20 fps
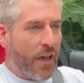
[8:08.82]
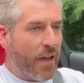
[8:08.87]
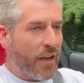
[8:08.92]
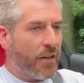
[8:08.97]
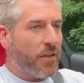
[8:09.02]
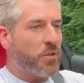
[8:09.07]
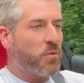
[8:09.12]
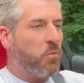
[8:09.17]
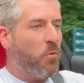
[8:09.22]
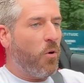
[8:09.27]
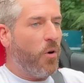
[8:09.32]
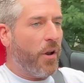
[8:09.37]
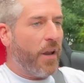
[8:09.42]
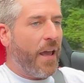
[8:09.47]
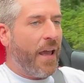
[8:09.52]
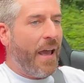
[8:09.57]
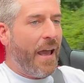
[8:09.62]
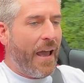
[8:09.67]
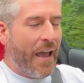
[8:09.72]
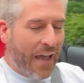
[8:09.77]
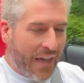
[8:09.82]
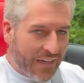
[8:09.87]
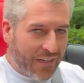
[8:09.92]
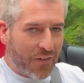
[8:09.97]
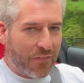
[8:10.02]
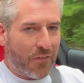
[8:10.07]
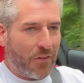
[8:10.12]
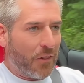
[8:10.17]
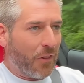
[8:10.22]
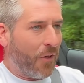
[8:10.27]
that is one heck
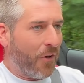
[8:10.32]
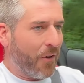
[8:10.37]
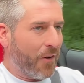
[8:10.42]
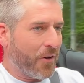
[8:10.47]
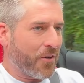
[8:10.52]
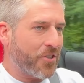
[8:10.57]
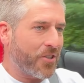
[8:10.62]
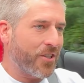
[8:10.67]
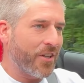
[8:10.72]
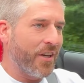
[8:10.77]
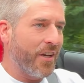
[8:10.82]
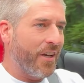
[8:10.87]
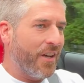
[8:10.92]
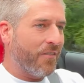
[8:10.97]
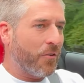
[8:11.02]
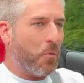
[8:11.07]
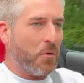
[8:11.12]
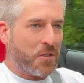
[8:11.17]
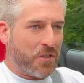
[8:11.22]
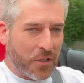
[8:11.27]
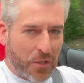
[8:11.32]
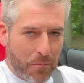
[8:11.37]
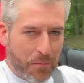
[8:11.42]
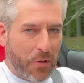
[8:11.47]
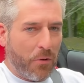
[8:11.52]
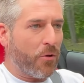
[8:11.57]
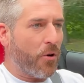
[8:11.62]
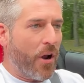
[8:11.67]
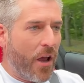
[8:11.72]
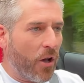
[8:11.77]
of a launch. Of course, the
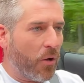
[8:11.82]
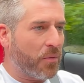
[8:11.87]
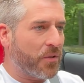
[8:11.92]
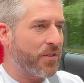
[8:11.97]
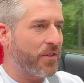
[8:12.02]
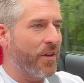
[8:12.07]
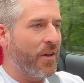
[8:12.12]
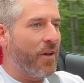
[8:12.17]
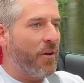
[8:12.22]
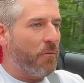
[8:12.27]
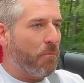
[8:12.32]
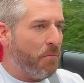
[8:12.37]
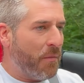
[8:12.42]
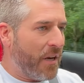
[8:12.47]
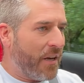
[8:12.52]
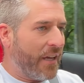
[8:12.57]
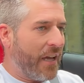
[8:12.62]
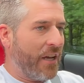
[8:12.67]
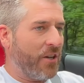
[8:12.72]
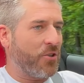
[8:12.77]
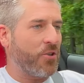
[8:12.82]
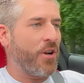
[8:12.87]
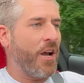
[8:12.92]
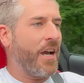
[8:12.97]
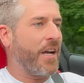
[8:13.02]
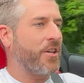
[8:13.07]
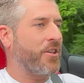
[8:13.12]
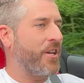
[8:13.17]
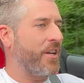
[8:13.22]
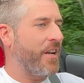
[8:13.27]
computer helps mitigate
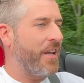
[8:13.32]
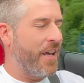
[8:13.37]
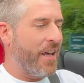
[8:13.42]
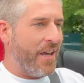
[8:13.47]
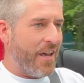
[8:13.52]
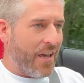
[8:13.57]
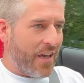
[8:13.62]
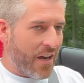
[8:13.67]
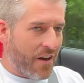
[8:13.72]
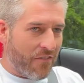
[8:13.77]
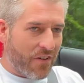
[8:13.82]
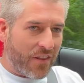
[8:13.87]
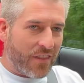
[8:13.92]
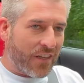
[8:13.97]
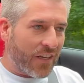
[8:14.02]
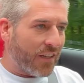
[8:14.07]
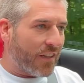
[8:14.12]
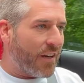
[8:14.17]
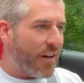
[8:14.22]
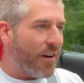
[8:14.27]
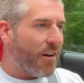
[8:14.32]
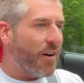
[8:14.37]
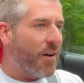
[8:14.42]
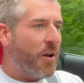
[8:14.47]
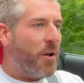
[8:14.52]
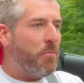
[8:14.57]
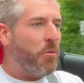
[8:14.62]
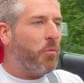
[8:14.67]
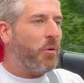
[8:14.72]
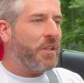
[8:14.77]
traction and everything there.
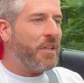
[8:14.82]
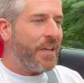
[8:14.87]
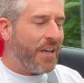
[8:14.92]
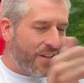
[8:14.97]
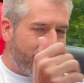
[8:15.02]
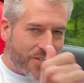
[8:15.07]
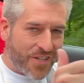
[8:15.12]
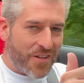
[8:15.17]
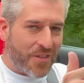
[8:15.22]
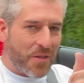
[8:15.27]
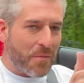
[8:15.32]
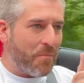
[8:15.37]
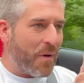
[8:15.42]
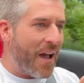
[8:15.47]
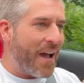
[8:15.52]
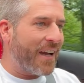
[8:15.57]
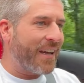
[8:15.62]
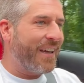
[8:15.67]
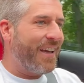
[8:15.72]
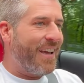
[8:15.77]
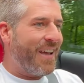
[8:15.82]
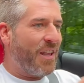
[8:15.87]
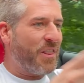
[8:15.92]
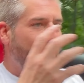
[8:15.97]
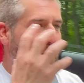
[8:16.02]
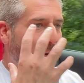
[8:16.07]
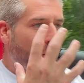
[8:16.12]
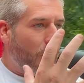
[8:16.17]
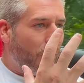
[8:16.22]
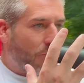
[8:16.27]
But with the engine in the back and
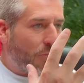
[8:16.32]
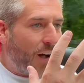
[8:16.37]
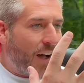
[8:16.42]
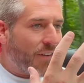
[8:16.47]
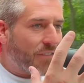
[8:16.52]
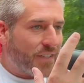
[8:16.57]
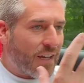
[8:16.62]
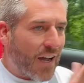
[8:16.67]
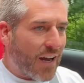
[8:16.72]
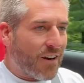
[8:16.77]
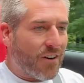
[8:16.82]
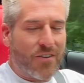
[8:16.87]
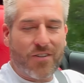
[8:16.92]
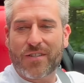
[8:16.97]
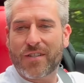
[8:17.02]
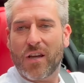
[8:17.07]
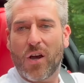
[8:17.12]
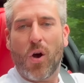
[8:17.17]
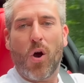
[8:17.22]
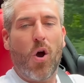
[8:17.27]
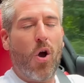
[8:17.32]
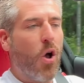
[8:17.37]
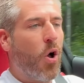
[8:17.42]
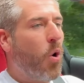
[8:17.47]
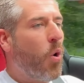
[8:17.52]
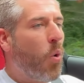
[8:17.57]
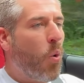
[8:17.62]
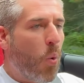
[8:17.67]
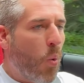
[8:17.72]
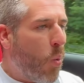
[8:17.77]
305 tires,
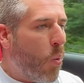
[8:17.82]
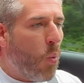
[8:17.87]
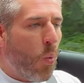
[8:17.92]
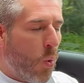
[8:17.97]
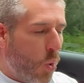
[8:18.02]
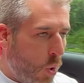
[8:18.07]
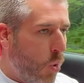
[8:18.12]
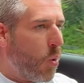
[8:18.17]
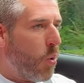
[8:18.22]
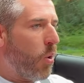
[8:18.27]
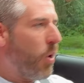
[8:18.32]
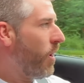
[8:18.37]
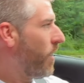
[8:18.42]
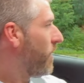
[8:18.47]
woo,